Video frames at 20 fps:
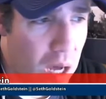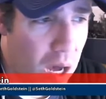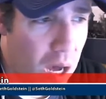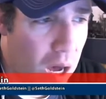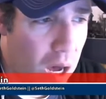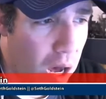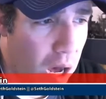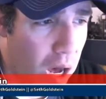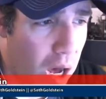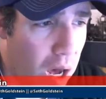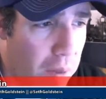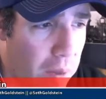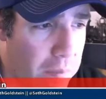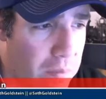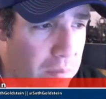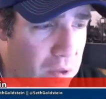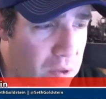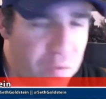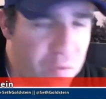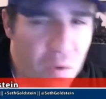Um,
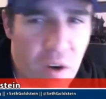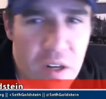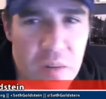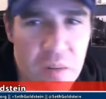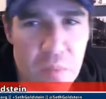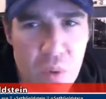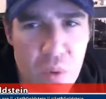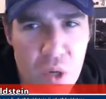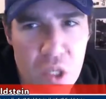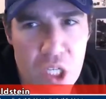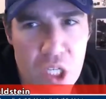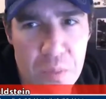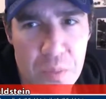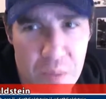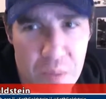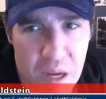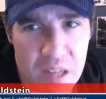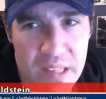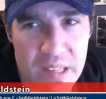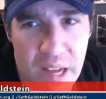there's four hundred more
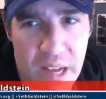schmucks